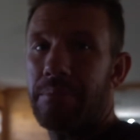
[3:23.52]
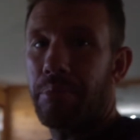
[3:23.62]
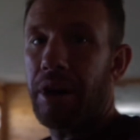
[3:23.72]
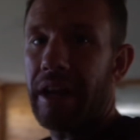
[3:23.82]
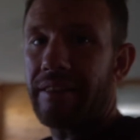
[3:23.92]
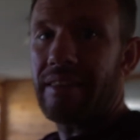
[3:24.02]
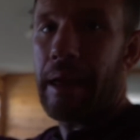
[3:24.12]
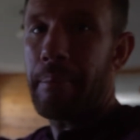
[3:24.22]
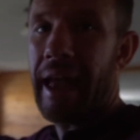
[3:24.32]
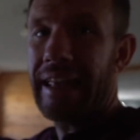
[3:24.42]
and brick that
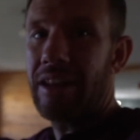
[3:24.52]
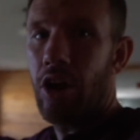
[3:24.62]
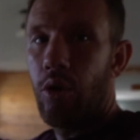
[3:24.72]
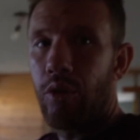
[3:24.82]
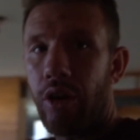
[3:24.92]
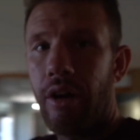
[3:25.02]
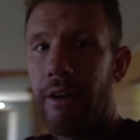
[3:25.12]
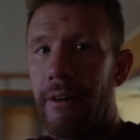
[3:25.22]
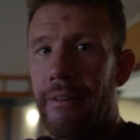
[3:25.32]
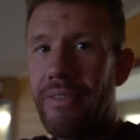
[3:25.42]
they painted over
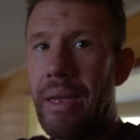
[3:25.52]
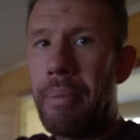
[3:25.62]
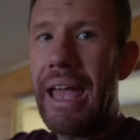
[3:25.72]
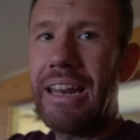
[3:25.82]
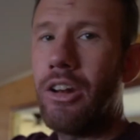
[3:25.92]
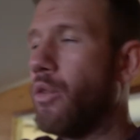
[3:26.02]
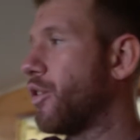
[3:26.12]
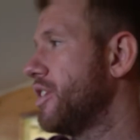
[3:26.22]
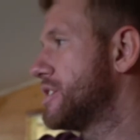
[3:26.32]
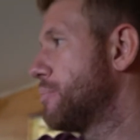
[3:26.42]
they painted
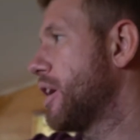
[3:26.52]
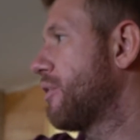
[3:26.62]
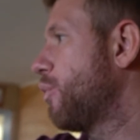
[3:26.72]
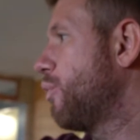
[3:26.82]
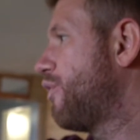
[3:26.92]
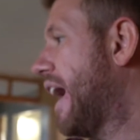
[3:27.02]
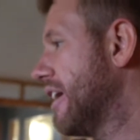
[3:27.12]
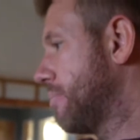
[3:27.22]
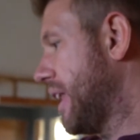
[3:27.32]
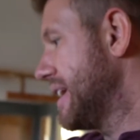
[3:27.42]
over this brick
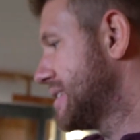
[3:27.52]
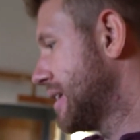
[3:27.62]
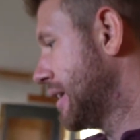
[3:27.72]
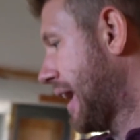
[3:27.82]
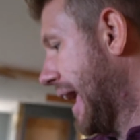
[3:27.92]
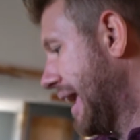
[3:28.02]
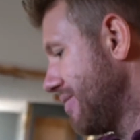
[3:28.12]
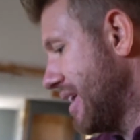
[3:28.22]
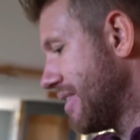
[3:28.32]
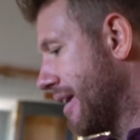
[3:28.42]
fireplace
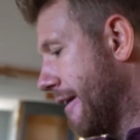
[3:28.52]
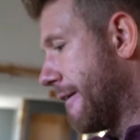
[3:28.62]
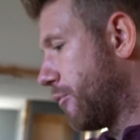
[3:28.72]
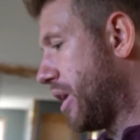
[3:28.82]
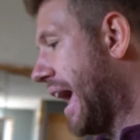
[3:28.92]
and then we